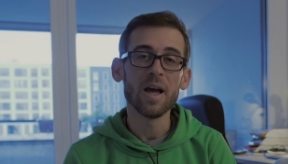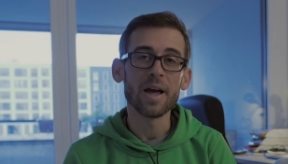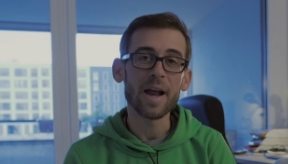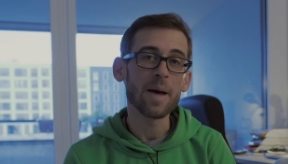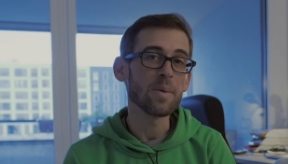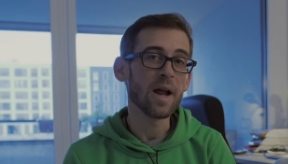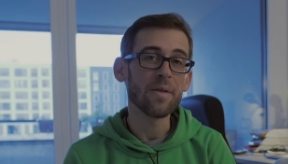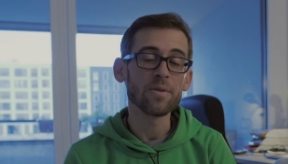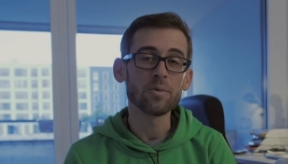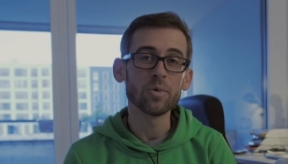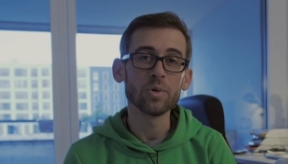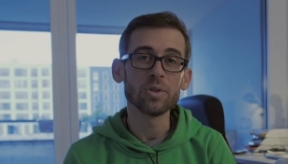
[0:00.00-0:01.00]
and I'm an
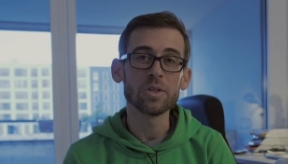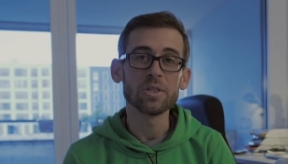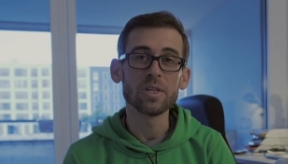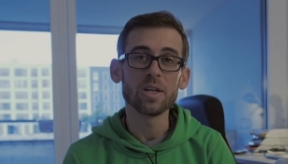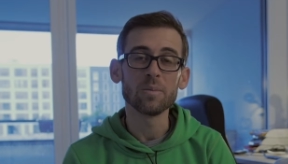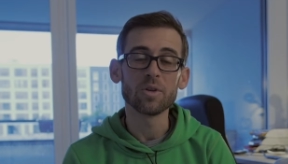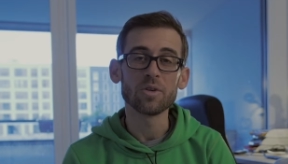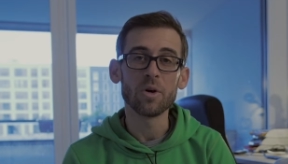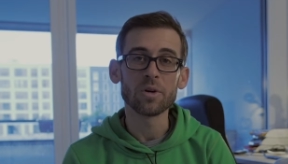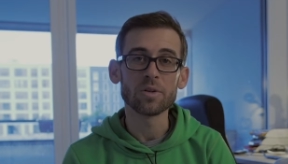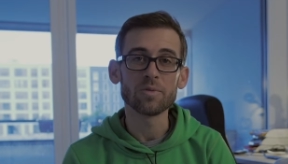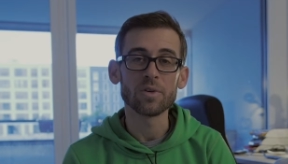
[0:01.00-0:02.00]
underwater
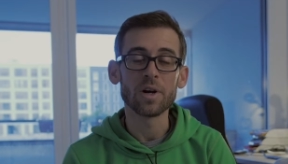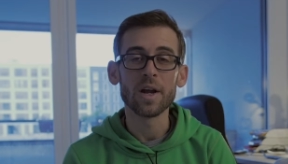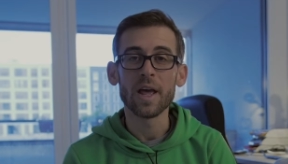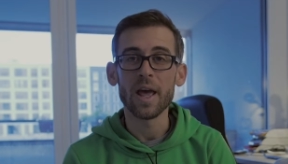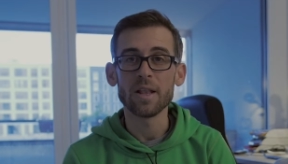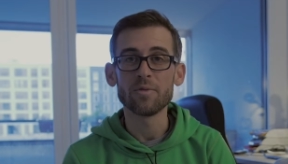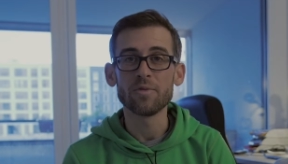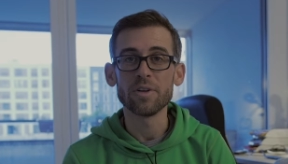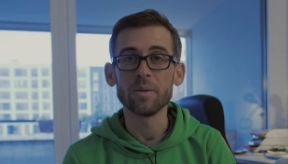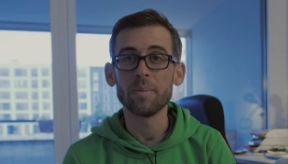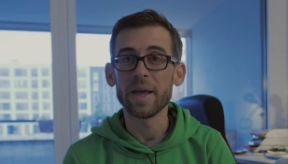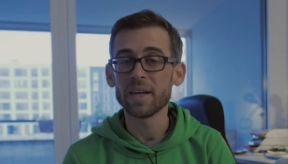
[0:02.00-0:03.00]
cinematographer and
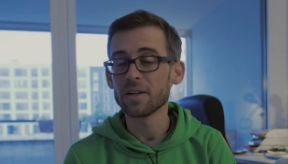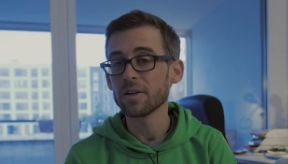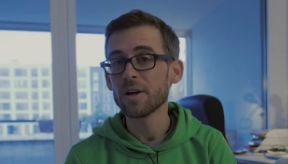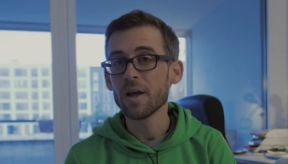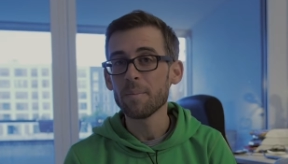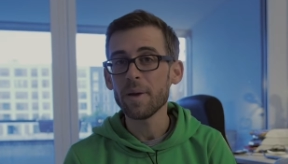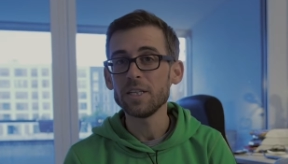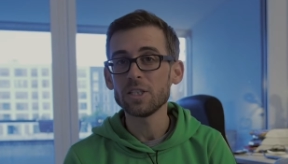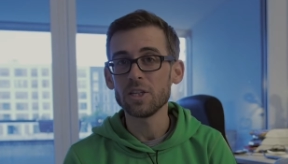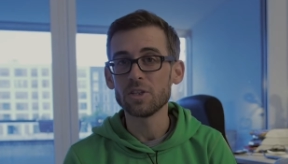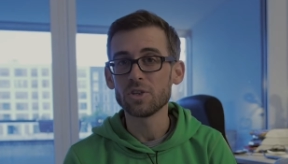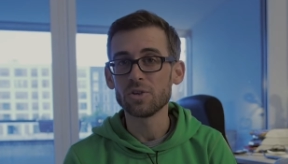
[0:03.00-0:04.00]
filmmaker based
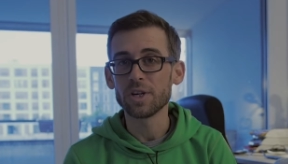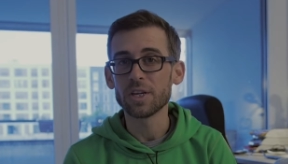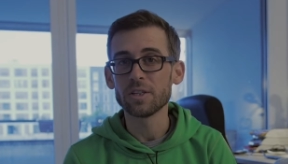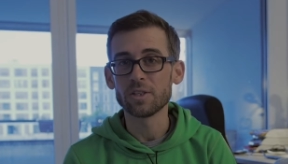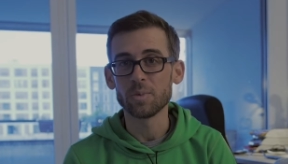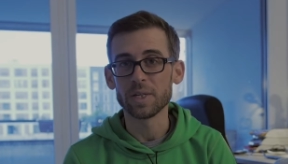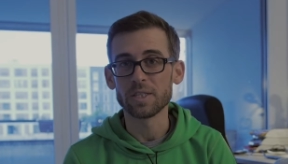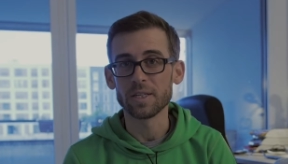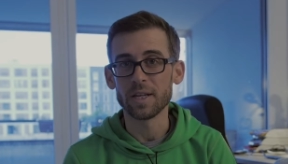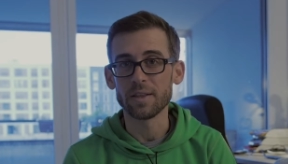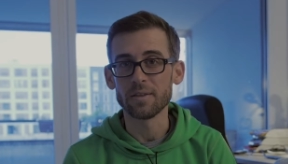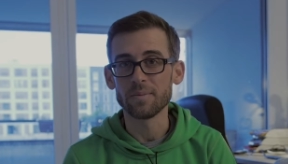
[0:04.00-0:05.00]
in Zurich,
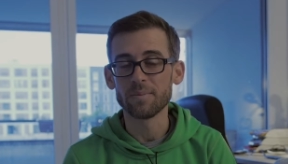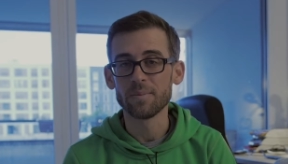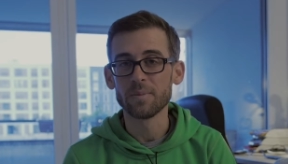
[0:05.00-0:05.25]
Switzerland.